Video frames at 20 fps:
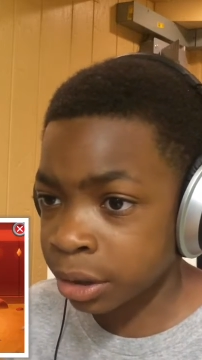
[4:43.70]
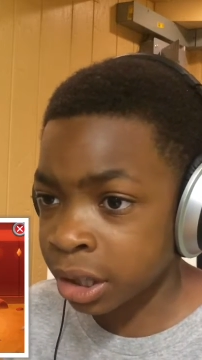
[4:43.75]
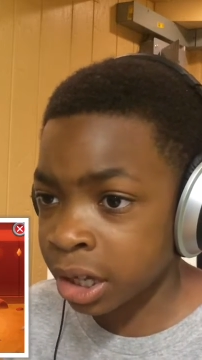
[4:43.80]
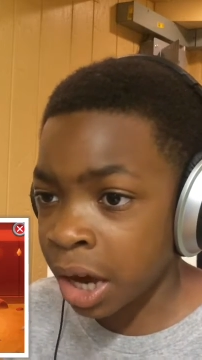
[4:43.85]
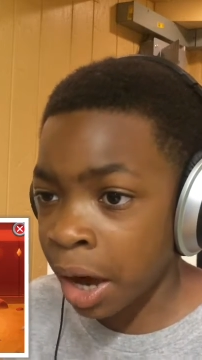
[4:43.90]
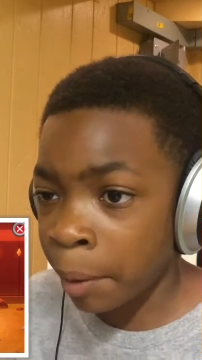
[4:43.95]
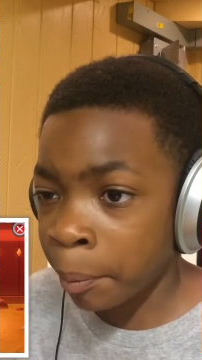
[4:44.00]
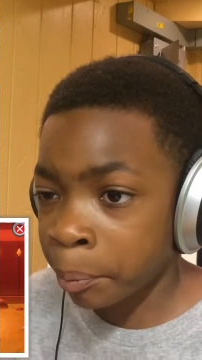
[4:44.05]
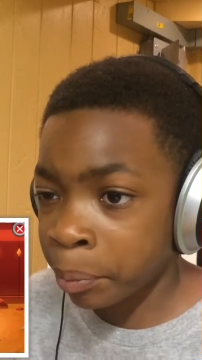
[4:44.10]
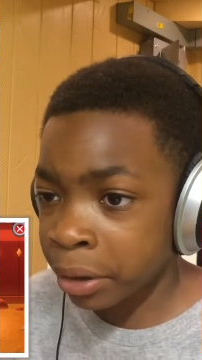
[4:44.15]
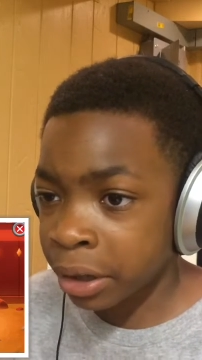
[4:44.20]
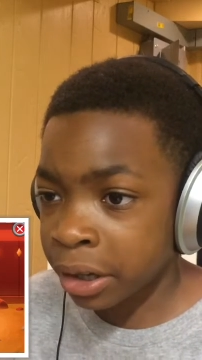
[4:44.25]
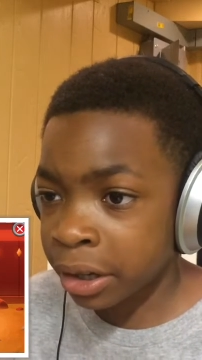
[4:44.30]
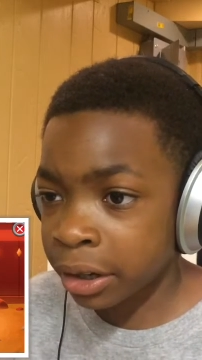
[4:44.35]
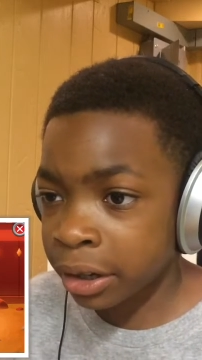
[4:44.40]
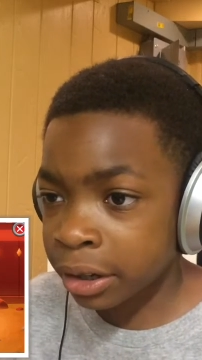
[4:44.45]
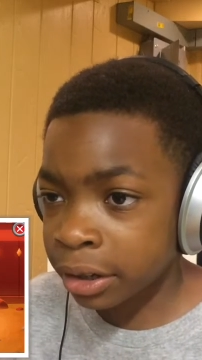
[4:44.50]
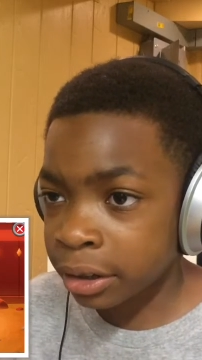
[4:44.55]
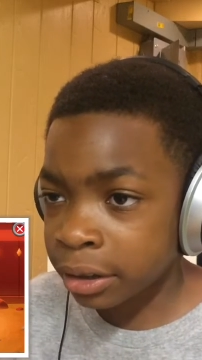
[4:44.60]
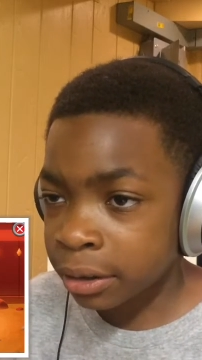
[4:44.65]
be epic.
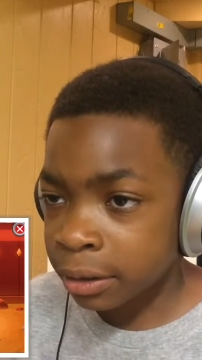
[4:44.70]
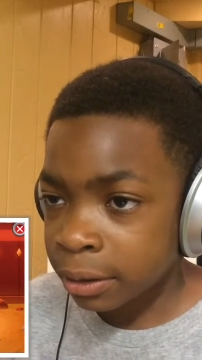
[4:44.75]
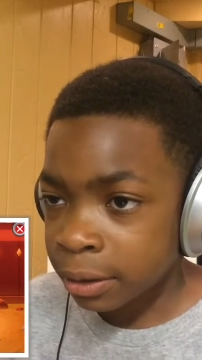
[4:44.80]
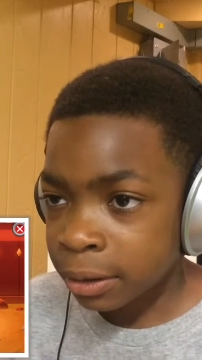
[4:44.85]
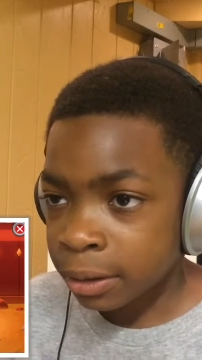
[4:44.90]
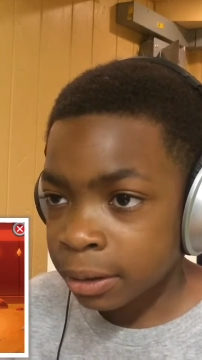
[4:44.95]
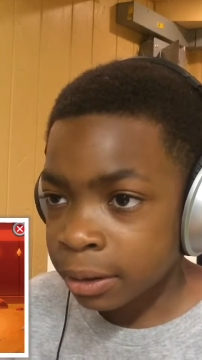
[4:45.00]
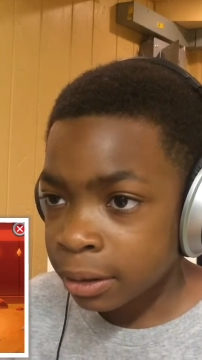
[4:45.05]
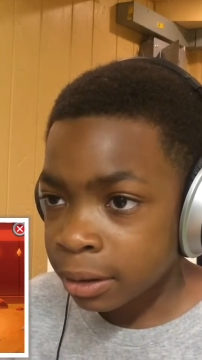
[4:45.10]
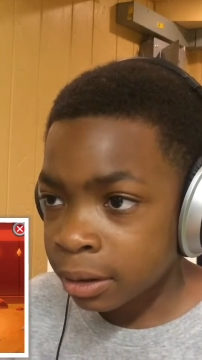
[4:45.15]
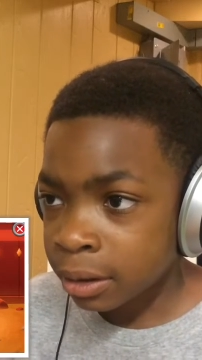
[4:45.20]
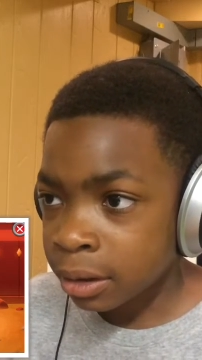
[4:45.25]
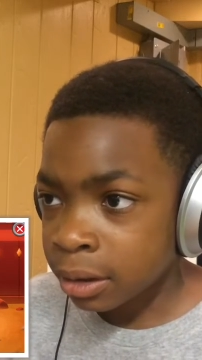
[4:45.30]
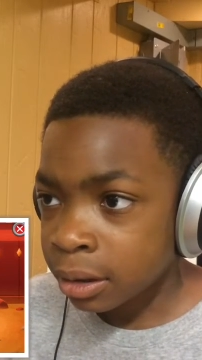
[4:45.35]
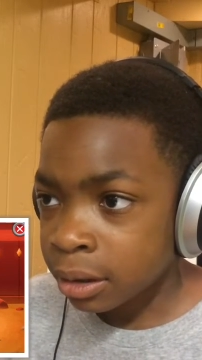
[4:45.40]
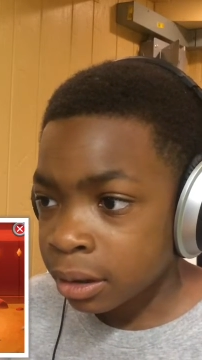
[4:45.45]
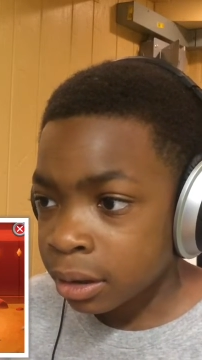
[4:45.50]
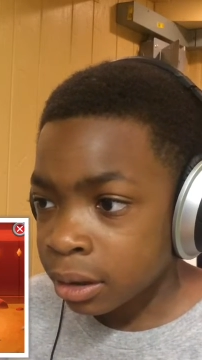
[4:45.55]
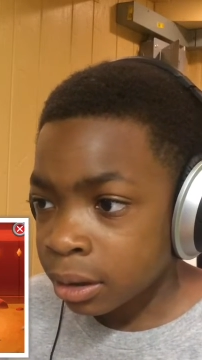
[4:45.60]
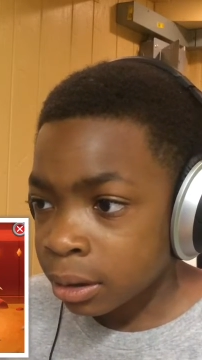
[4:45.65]

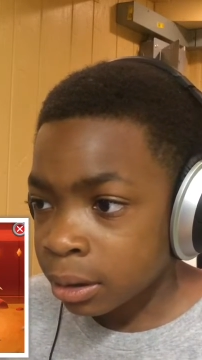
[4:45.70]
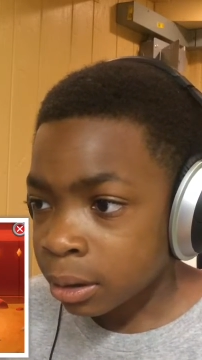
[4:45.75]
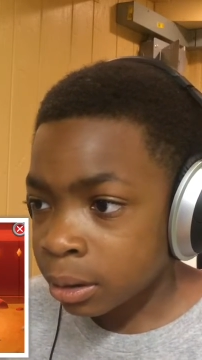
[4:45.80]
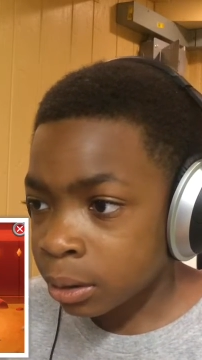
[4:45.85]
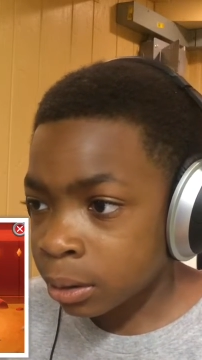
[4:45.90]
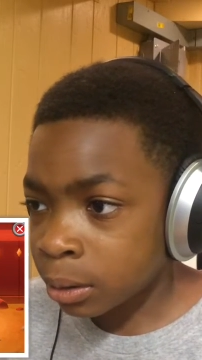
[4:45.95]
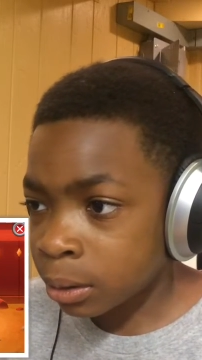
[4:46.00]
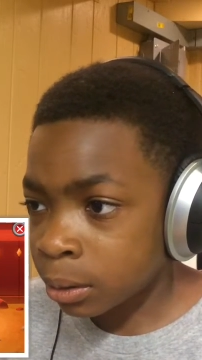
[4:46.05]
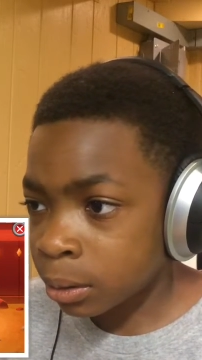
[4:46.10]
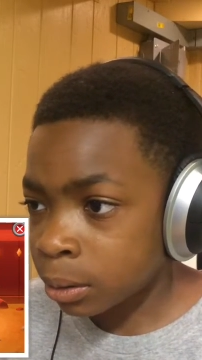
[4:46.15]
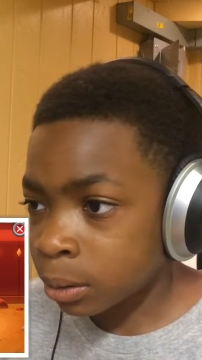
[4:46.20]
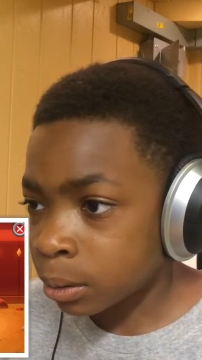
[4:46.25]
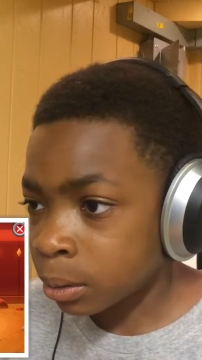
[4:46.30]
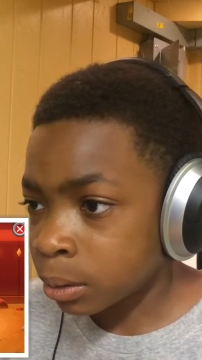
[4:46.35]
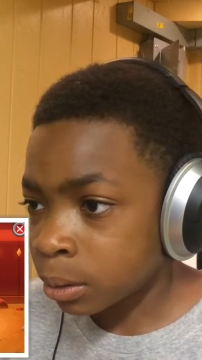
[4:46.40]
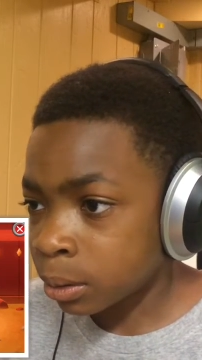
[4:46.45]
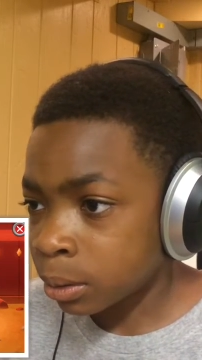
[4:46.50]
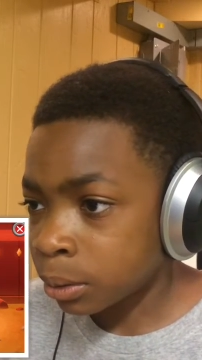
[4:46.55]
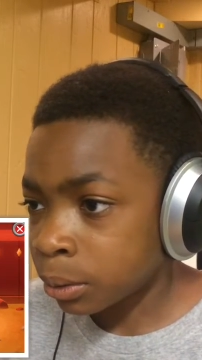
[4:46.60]
Pearl Dragon.